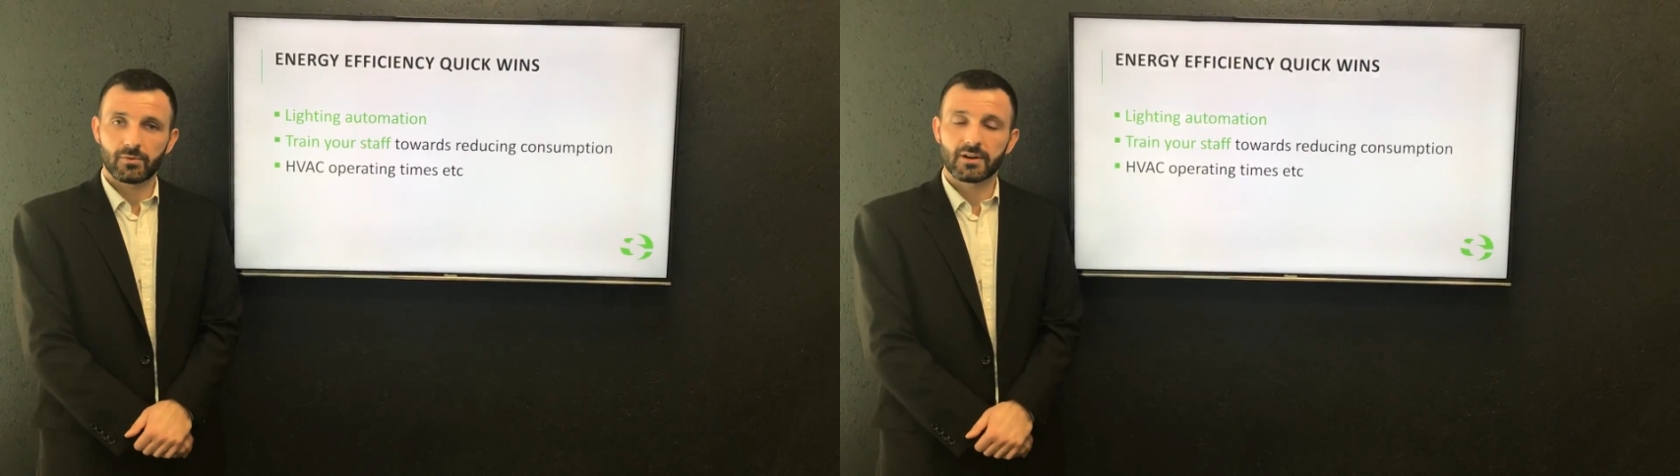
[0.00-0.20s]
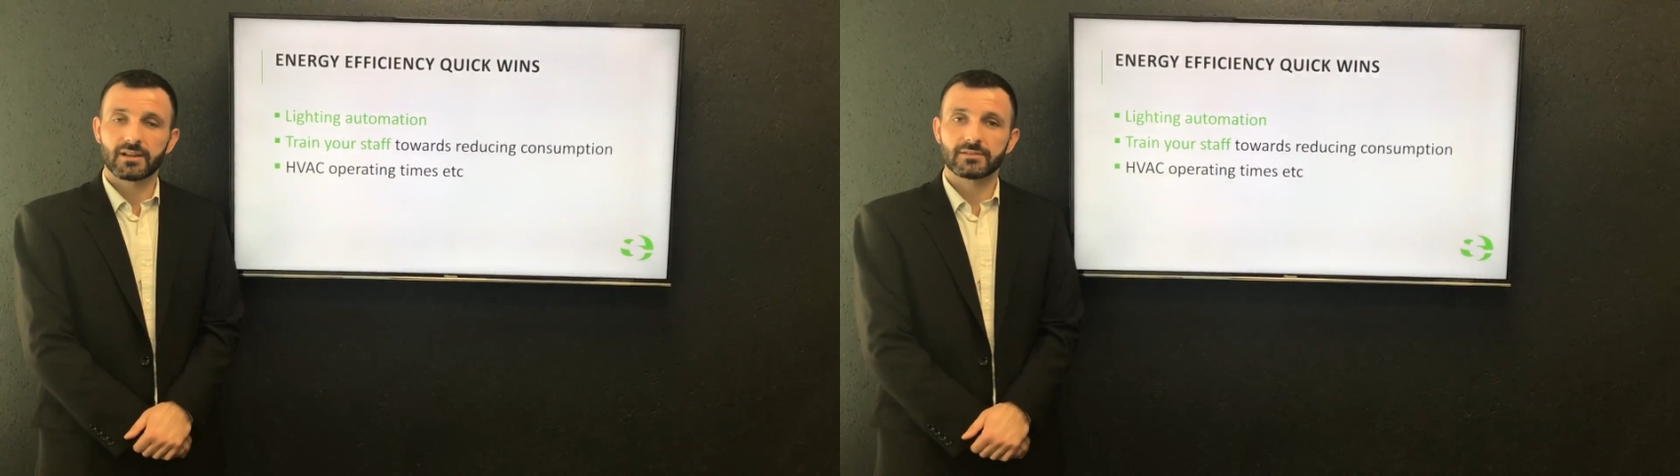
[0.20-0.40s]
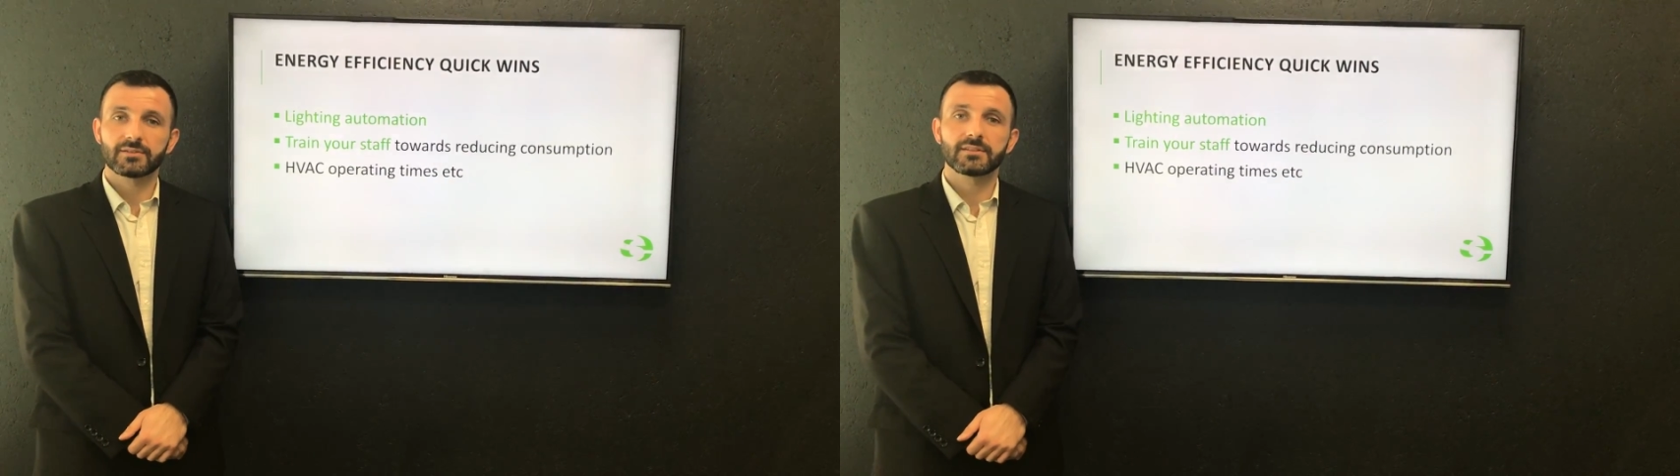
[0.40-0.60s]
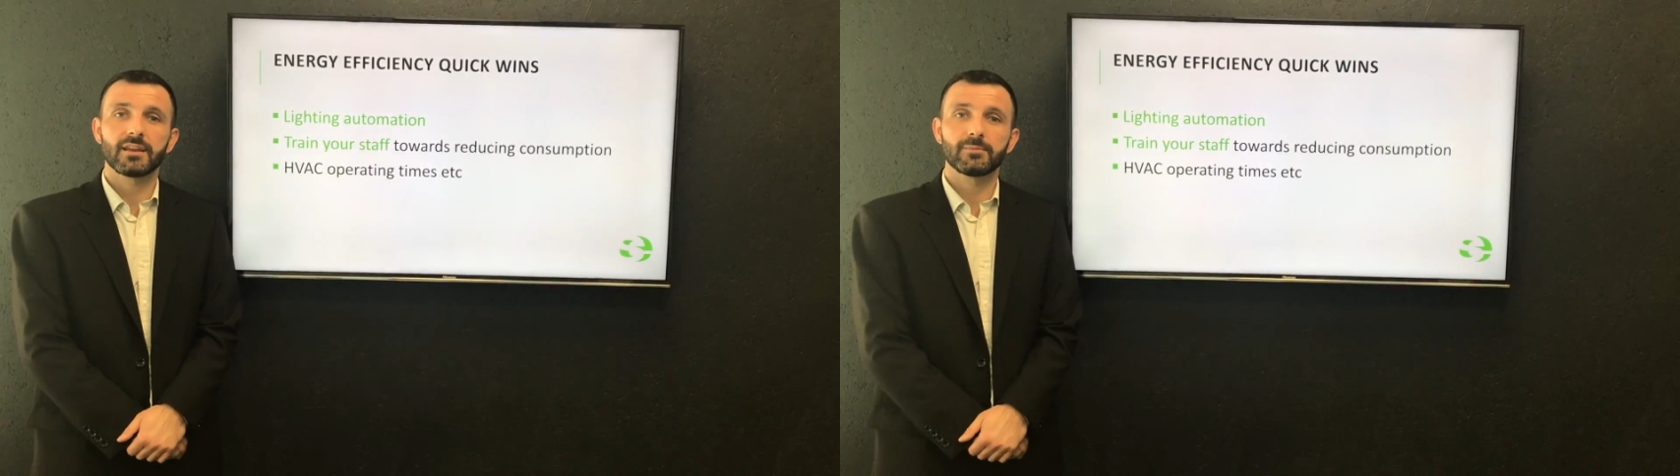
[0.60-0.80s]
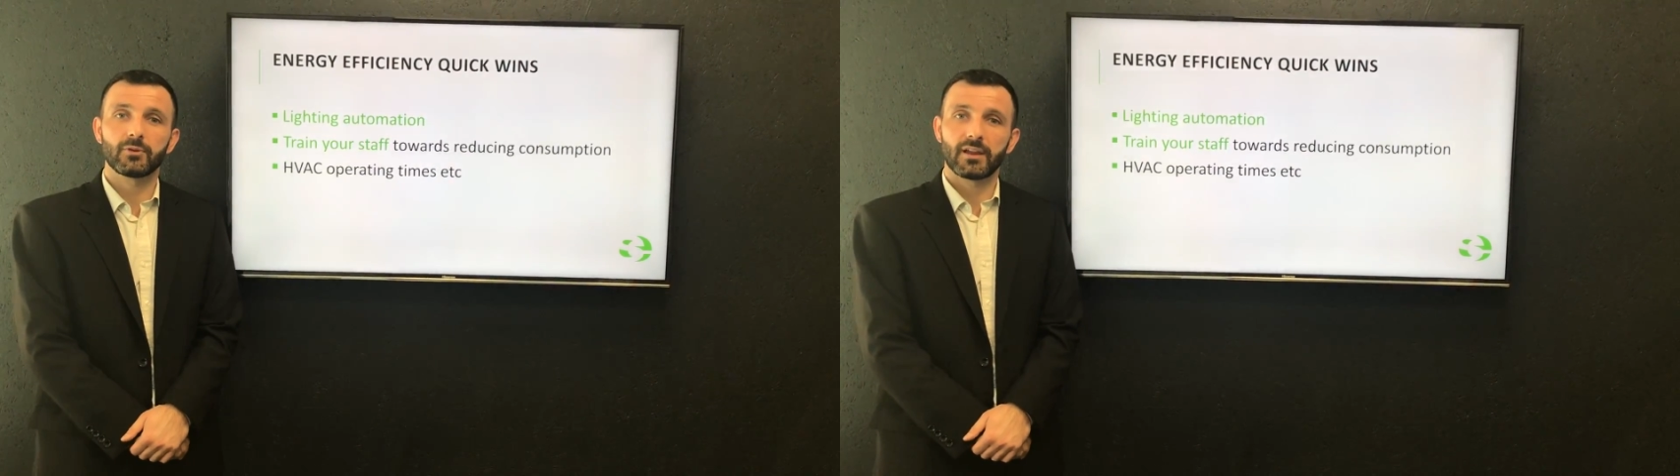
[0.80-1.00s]
work at
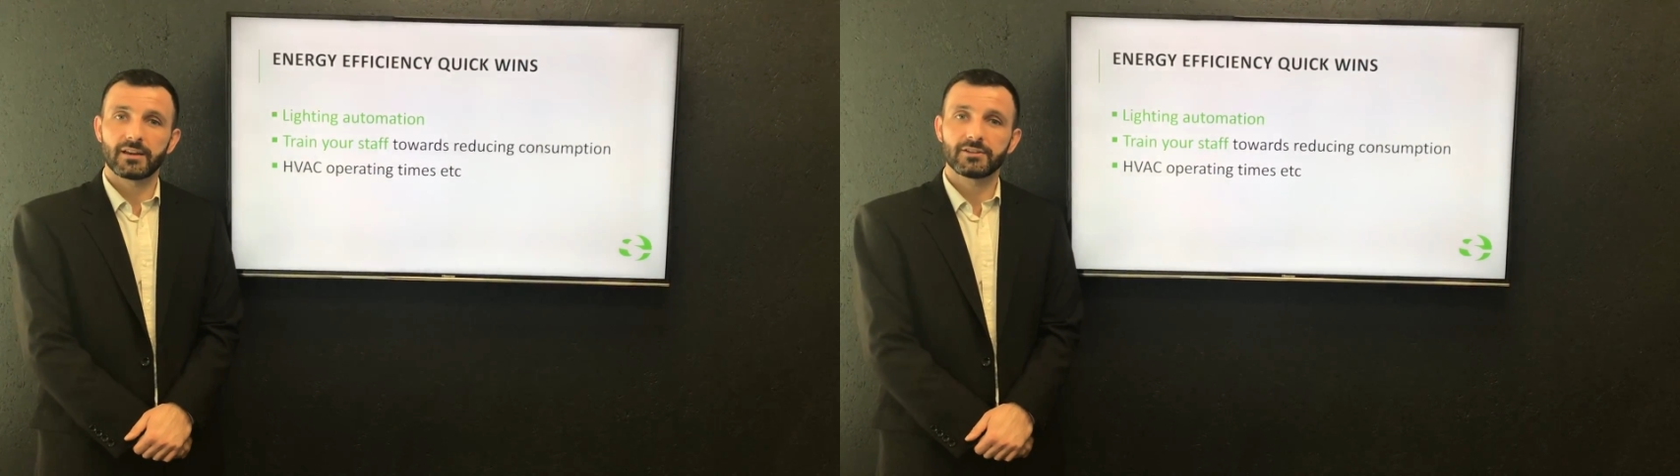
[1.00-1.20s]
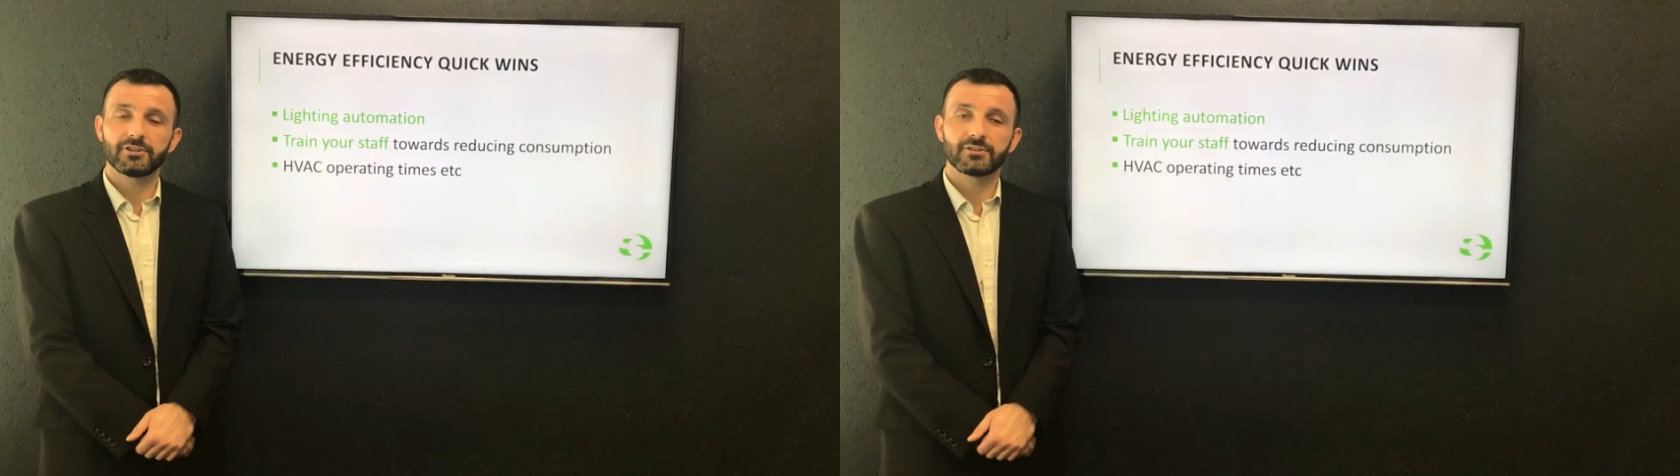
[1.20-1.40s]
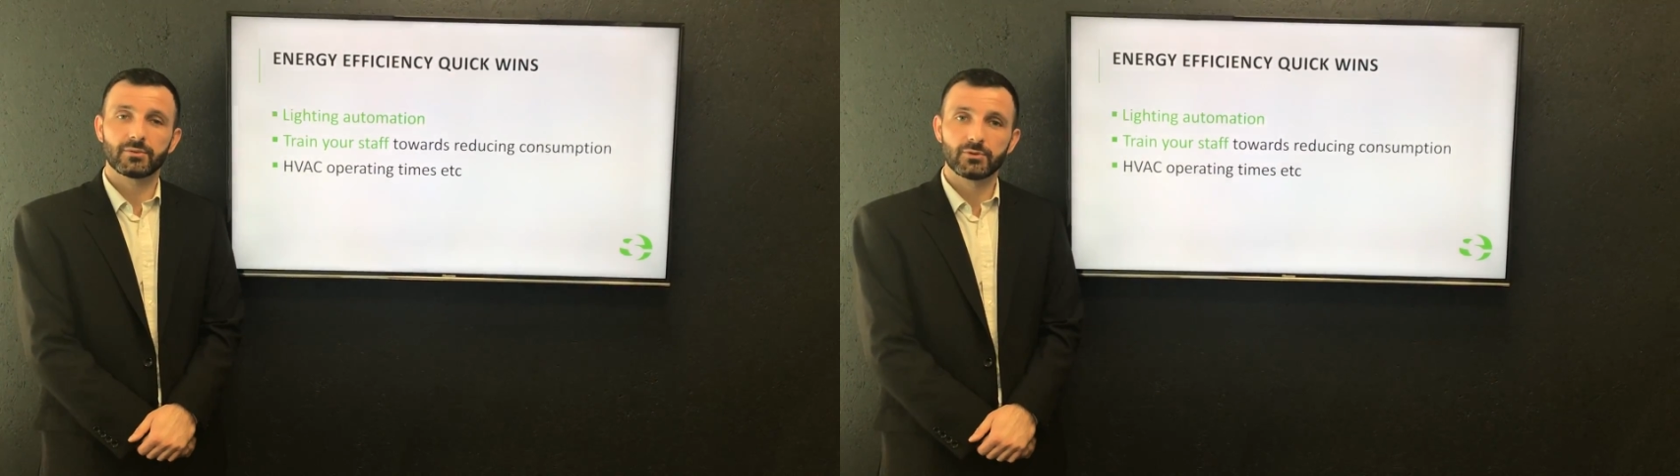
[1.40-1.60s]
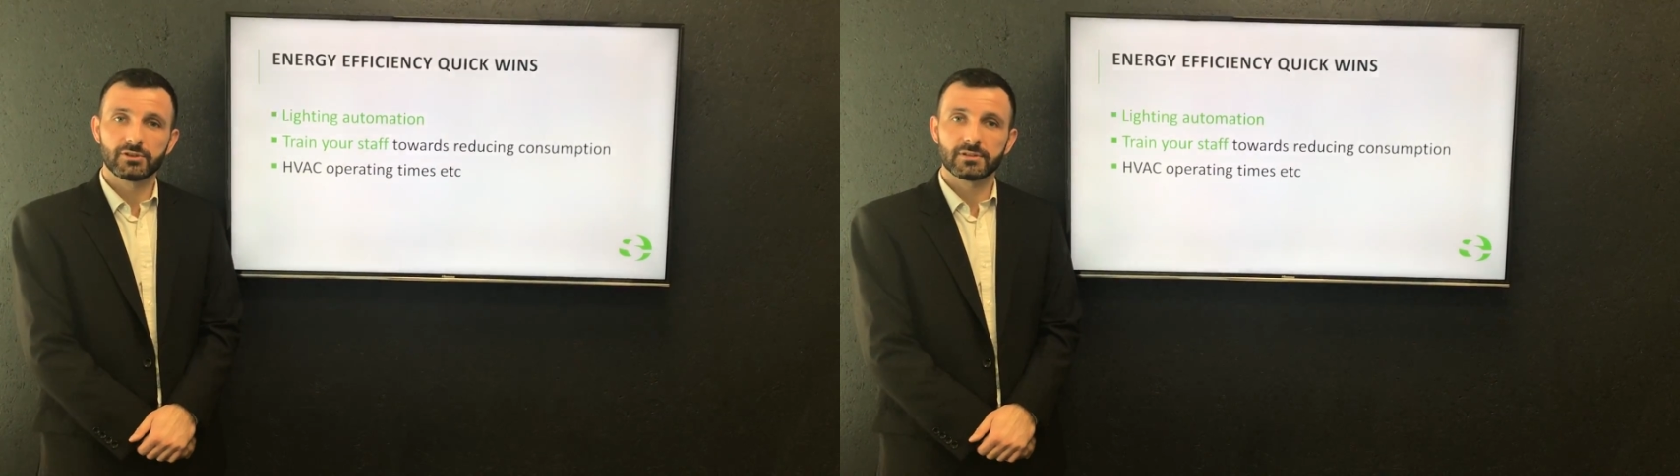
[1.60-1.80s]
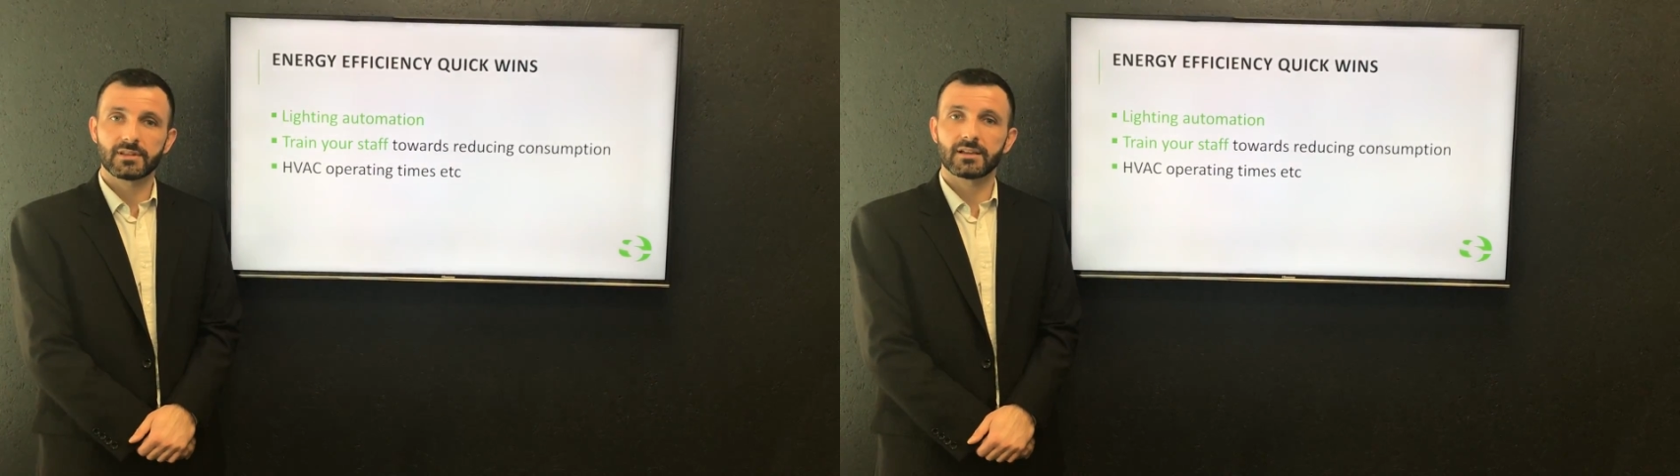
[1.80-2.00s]
Sustainable Energy Solutions